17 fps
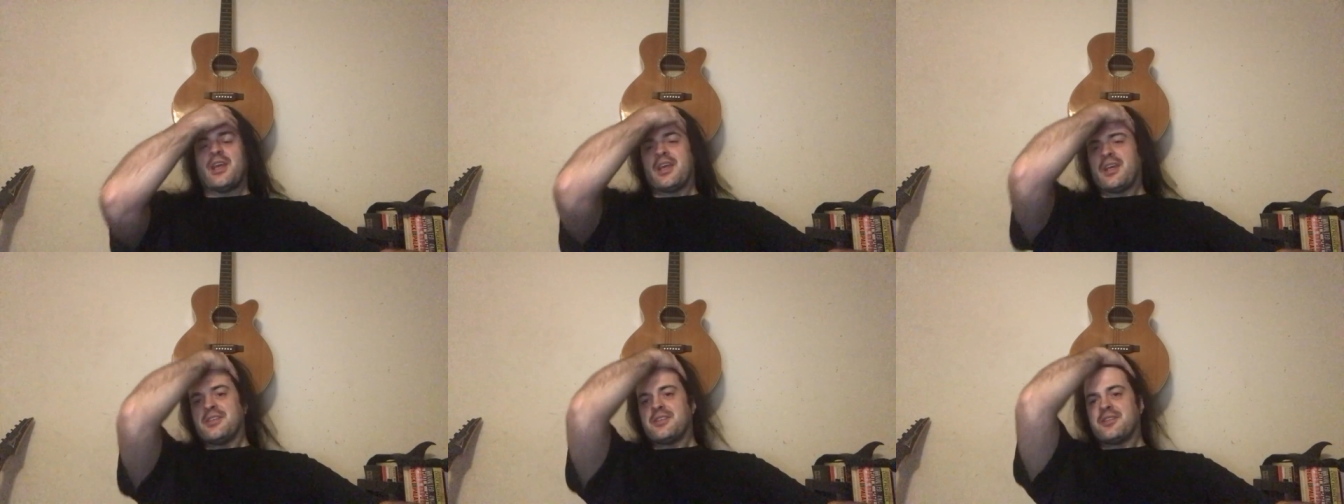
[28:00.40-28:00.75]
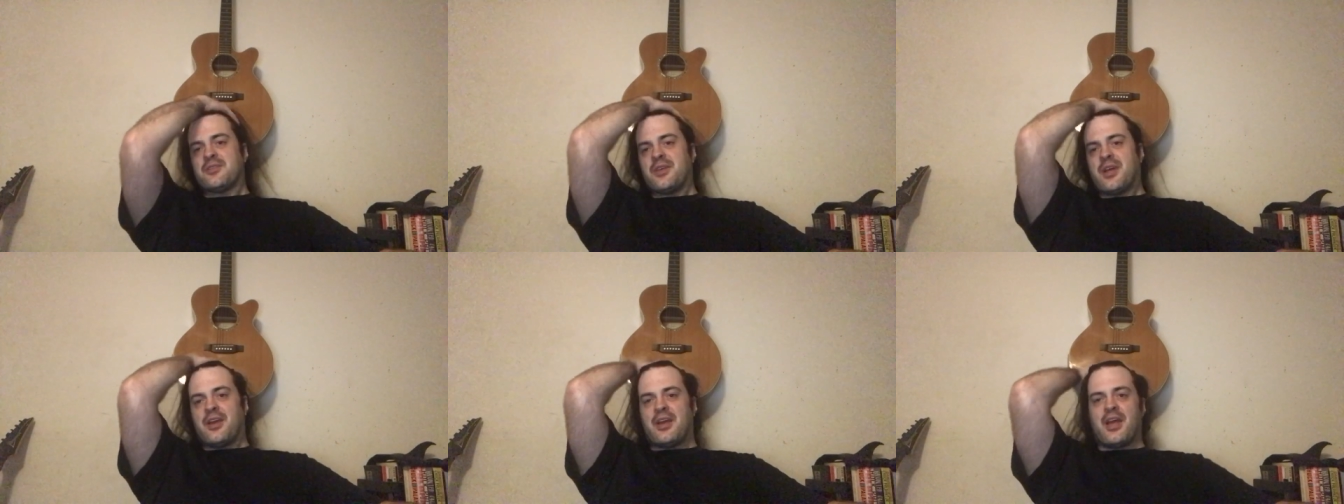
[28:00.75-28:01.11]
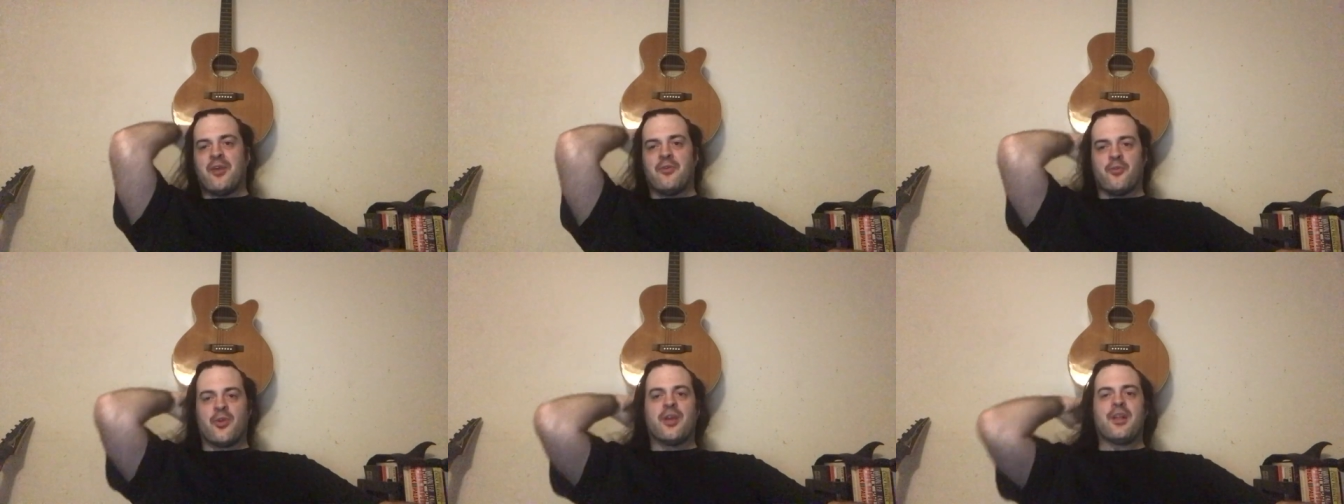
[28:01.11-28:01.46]
I got so I, I,
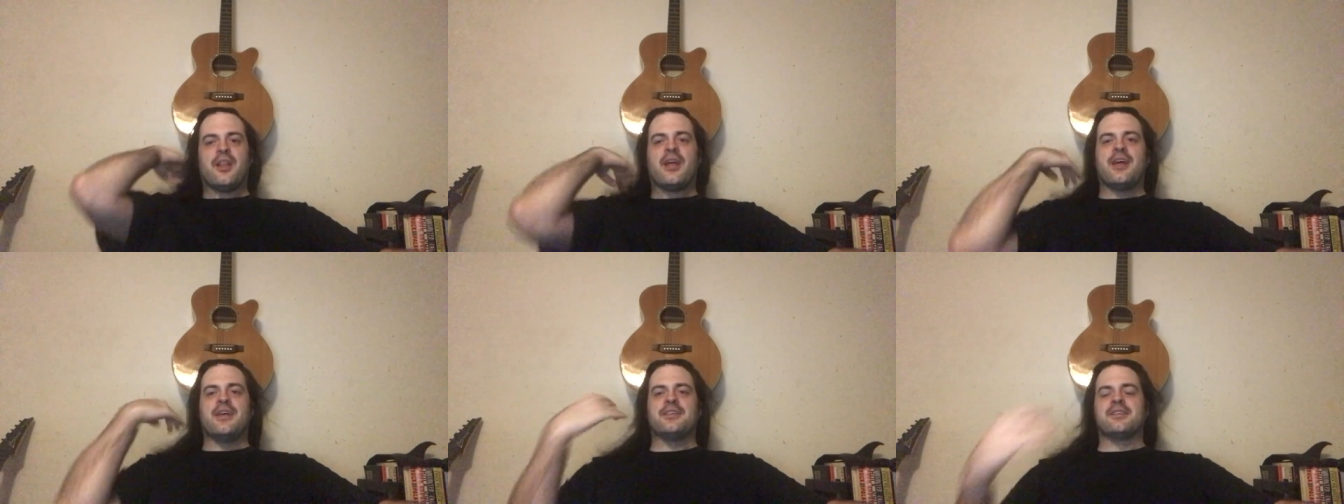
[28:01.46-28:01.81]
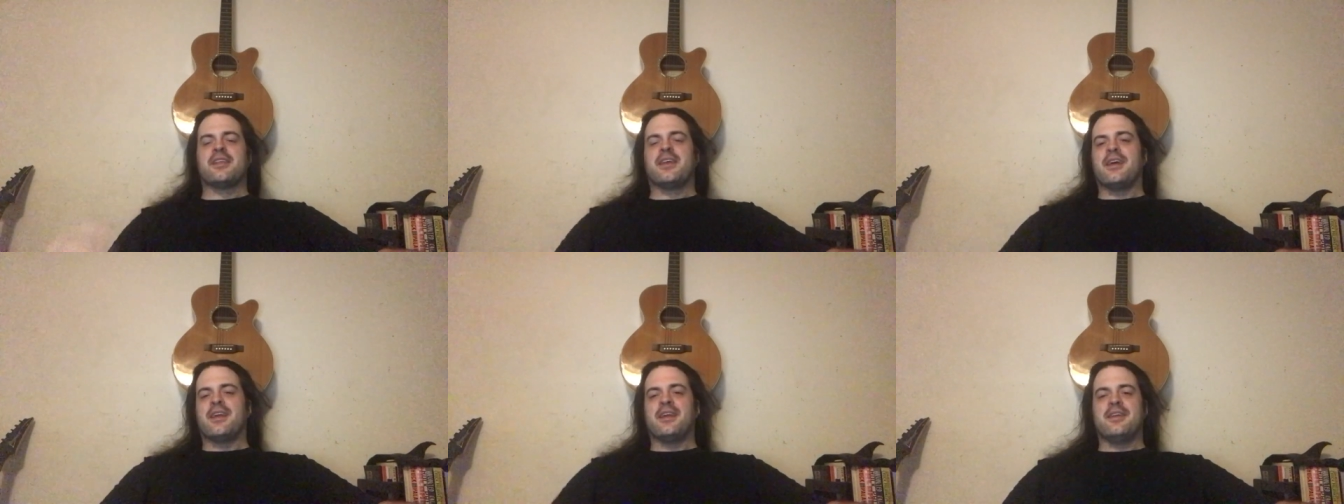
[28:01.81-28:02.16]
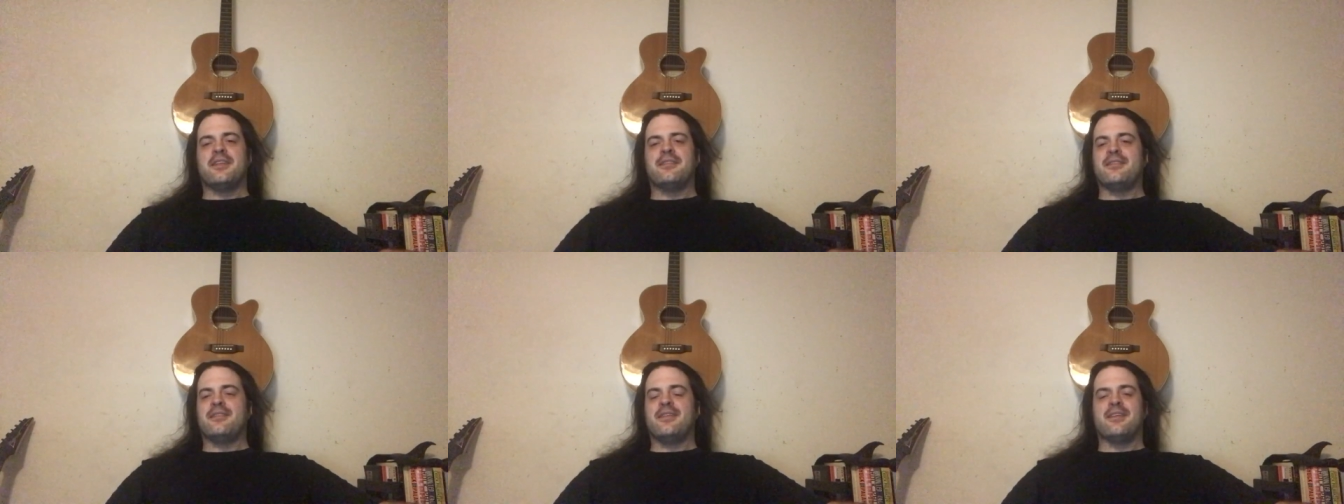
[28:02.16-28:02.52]
realized like it